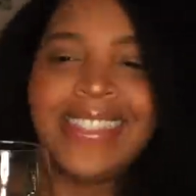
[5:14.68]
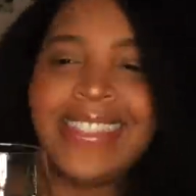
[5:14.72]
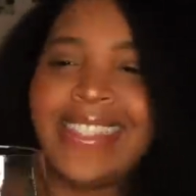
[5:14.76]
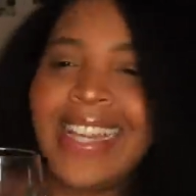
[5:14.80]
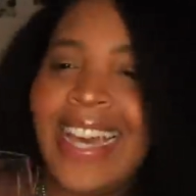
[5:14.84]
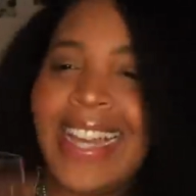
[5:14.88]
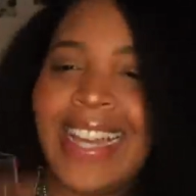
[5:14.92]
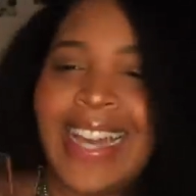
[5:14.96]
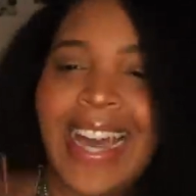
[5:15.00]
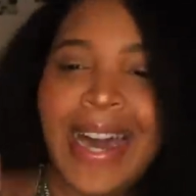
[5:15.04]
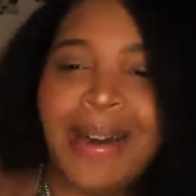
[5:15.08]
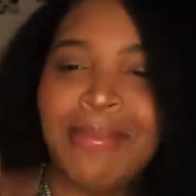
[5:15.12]

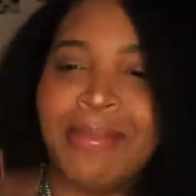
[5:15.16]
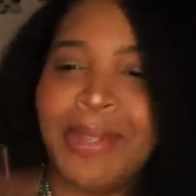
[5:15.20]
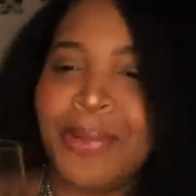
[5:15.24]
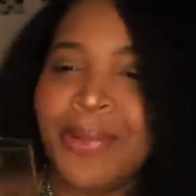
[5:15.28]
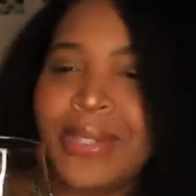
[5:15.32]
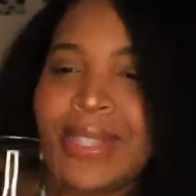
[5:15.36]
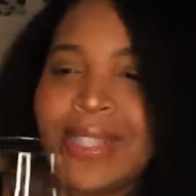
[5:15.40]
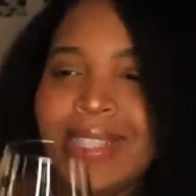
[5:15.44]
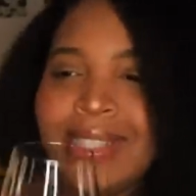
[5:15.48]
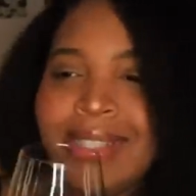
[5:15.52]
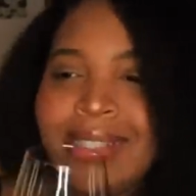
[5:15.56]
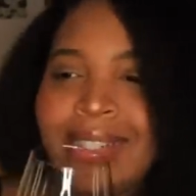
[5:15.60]
They got me
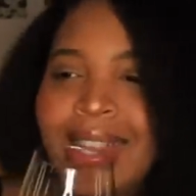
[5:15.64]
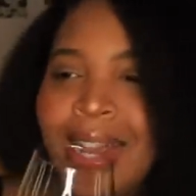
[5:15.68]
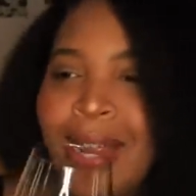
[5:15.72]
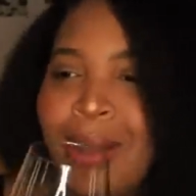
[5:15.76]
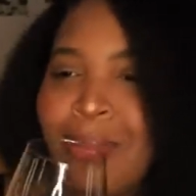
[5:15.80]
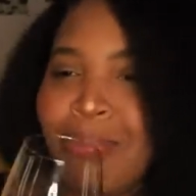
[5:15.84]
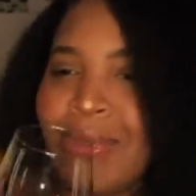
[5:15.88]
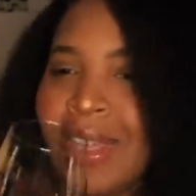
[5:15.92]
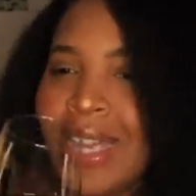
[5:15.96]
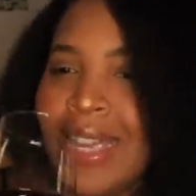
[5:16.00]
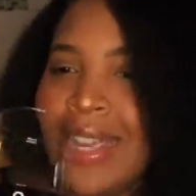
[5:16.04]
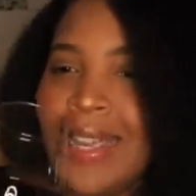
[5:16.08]
with this
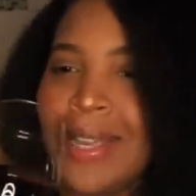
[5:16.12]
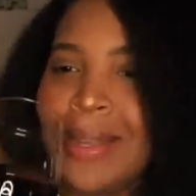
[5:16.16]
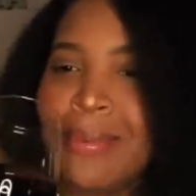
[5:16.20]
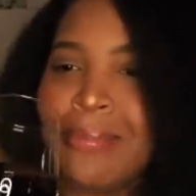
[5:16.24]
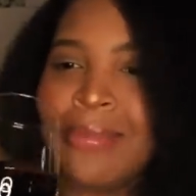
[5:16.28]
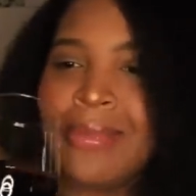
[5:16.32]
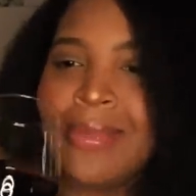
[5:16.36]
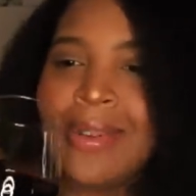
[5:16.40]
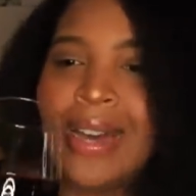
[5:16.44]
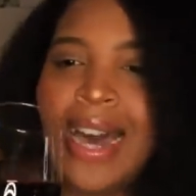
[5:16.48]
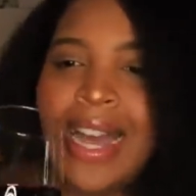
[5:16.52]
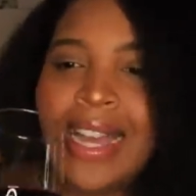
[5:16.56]
damn theme.
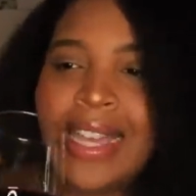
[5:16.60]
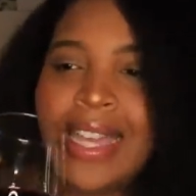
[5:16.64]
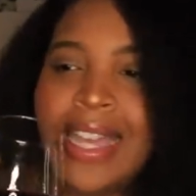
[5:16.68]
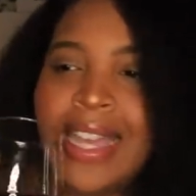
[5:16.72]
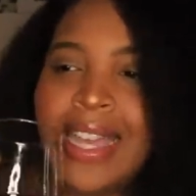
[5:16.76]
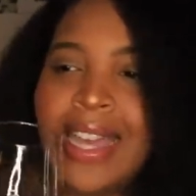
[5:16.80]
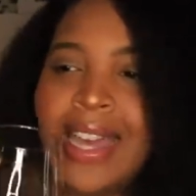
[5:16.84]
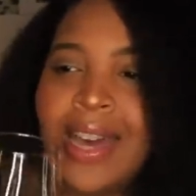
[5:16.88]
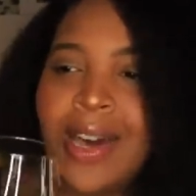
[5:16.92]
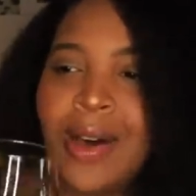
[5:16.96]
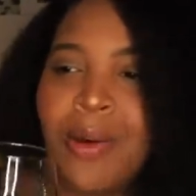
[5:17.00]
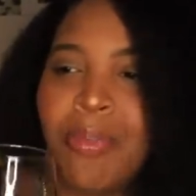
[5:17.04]
I
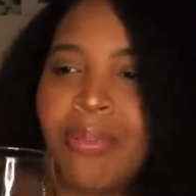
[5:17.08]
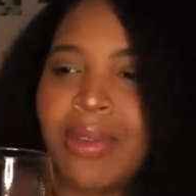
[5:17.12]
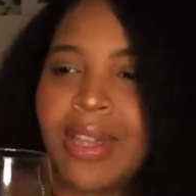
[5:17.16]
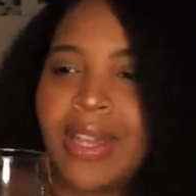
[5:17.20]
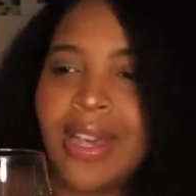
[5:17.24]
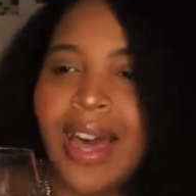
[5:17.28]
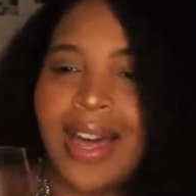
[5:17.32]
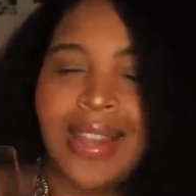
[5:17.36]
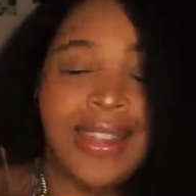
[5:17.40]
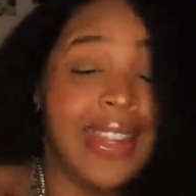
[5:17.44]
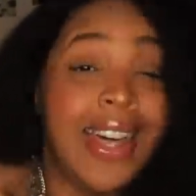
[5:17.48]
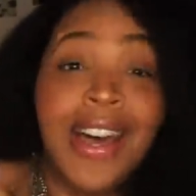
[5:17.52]
can't help it.
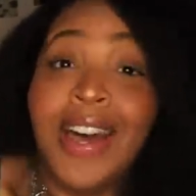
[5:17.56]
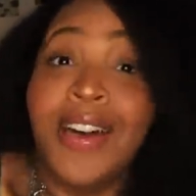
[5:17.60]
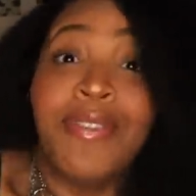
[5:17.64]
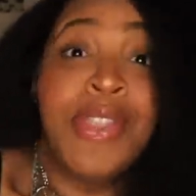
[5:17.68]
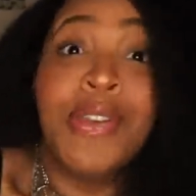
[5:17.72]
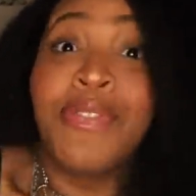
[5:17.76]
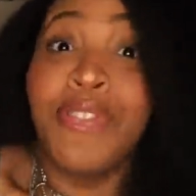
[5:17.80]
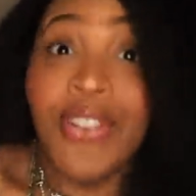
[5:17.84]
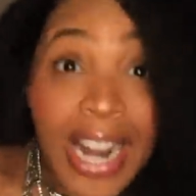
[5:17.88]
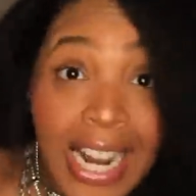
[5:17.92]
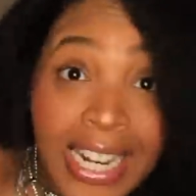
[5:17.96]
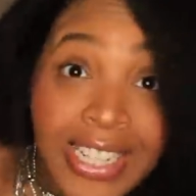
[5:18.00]
I love
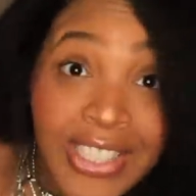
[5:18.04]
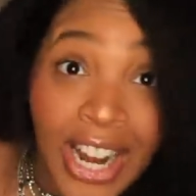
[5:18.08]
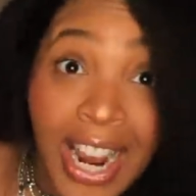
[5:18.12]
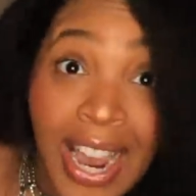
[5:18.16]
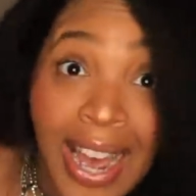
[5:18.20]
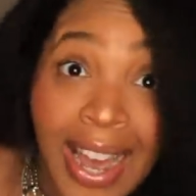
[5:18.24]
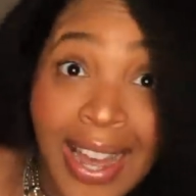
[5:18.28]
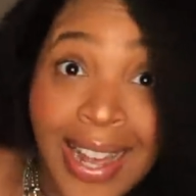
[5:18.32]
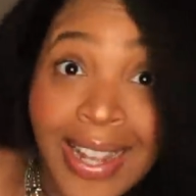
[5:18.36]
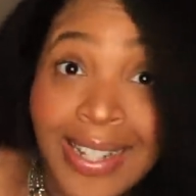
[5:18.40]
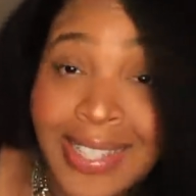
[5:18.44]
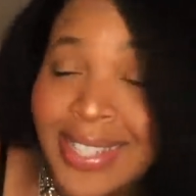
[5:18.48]
the
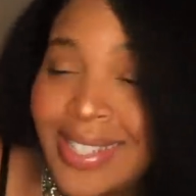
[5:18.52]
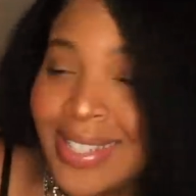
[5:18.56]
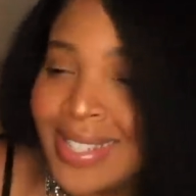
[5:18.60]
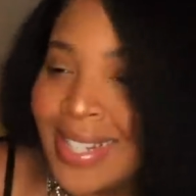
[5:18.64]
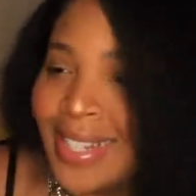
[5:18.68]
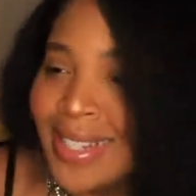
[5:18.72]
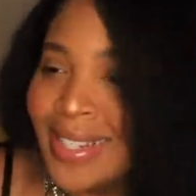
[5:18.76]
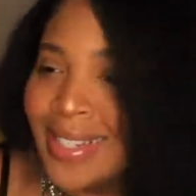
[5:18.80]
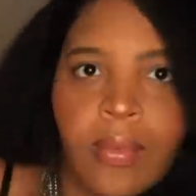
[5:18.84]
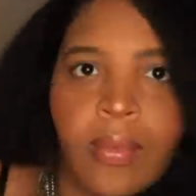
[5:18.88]
franchise.